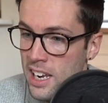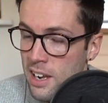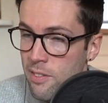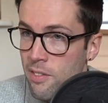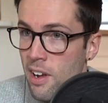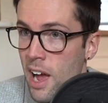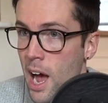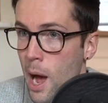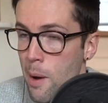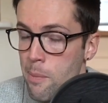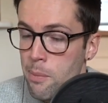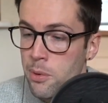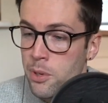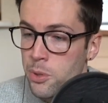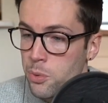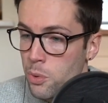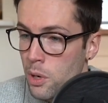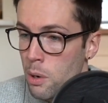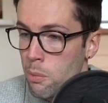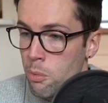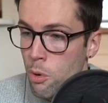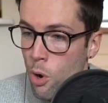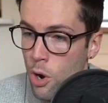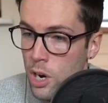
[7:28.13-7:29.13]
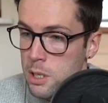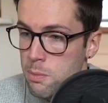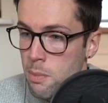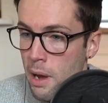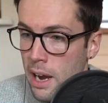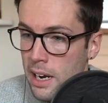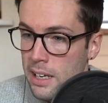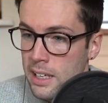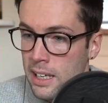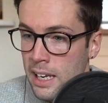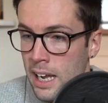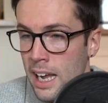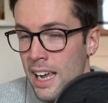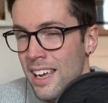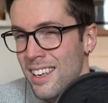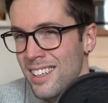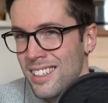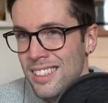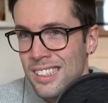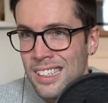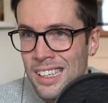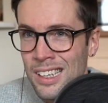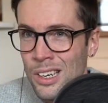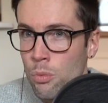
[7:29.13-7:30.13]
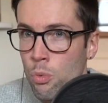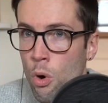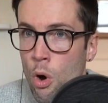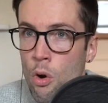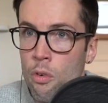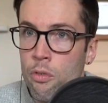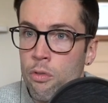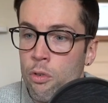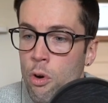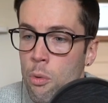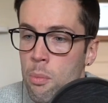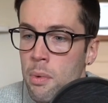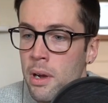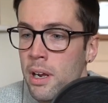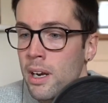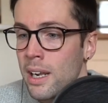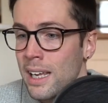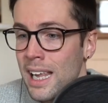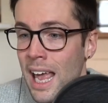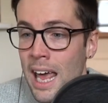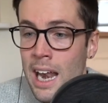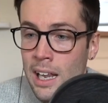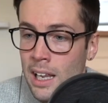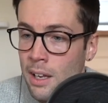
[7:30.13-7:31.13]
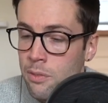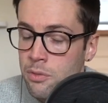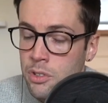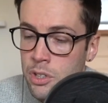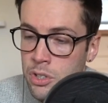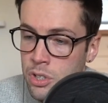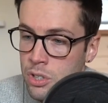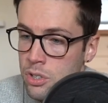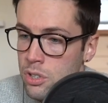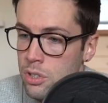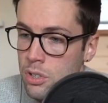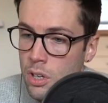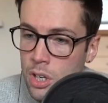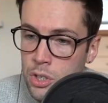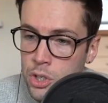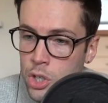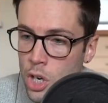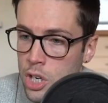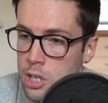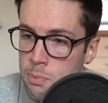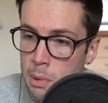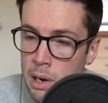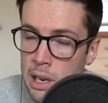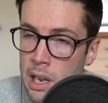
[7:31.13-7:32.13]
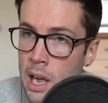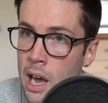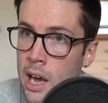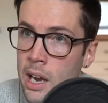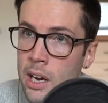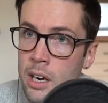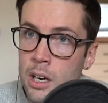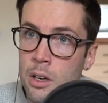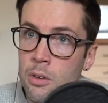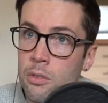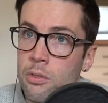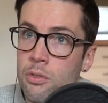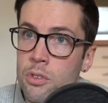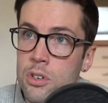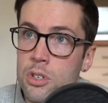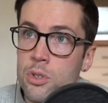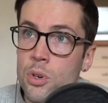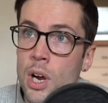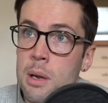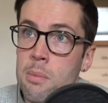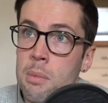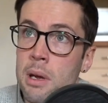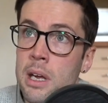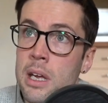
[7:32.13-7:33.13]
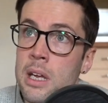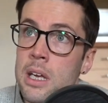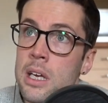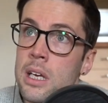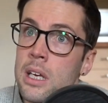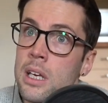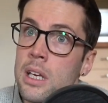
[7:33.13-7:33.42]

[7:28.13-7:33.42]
If it happens mm. when I'm mm. not expecting it, it's going to wrong foot me. And again, I'll have to just adjust my line and it'll frustrate me.